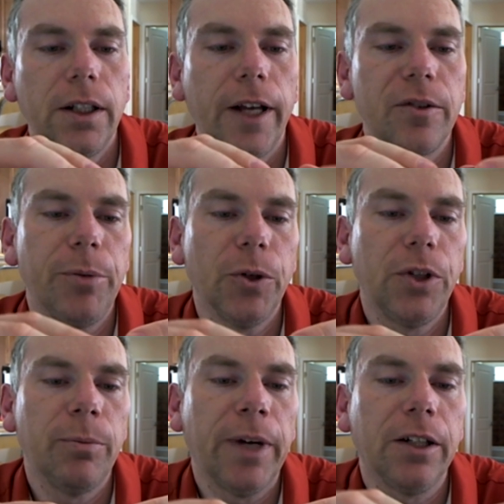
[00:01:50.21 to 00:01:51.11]
It has a
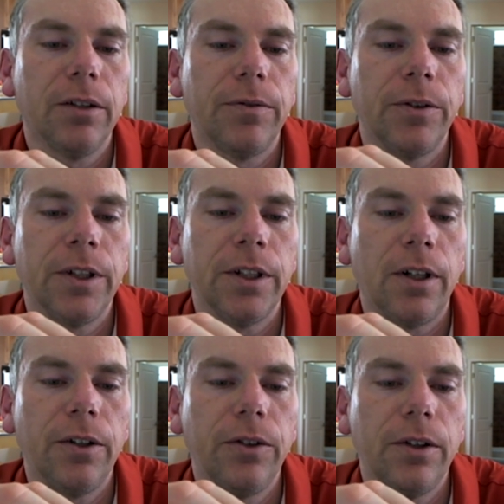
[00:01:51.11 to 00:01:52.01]
built-in microphone in it
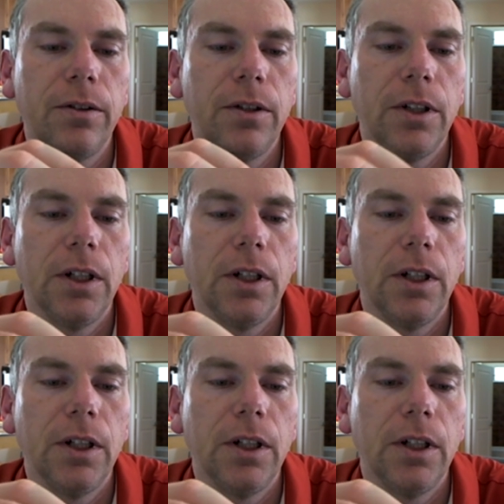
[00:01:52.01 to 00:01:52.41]
also.